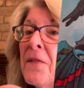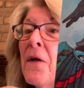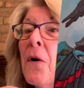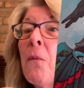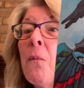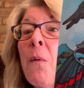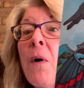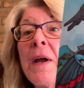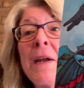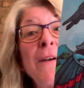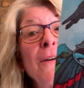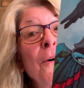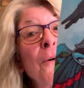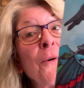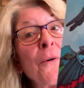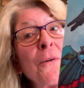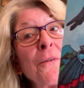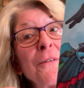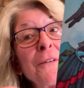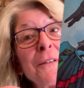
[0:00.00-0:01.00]
the white
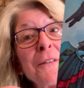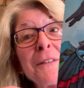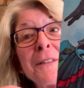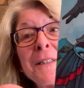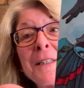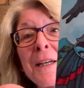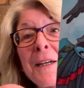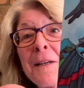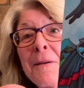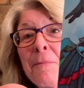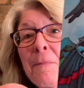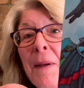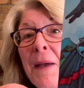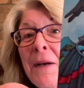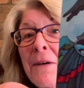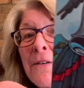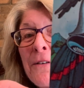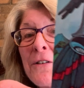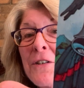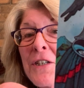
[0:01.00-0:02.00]
horse type
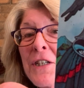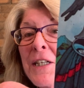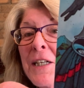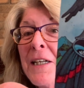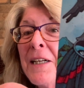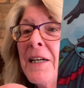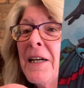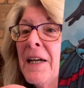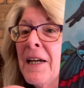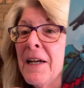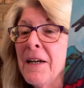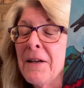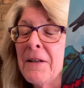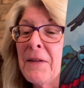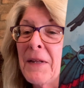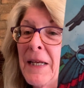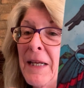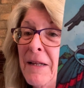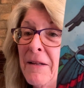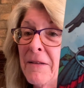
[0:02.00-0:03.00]
energy.
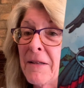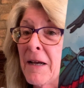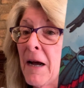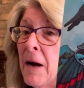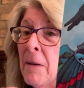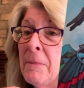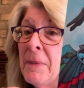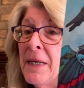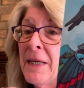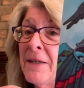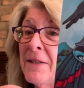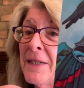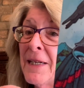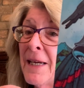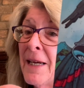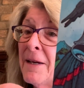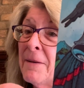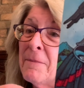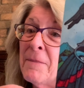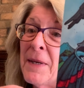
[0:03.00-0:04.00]
He's coming to
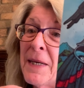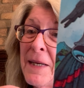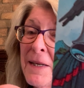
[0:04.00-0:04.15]
get me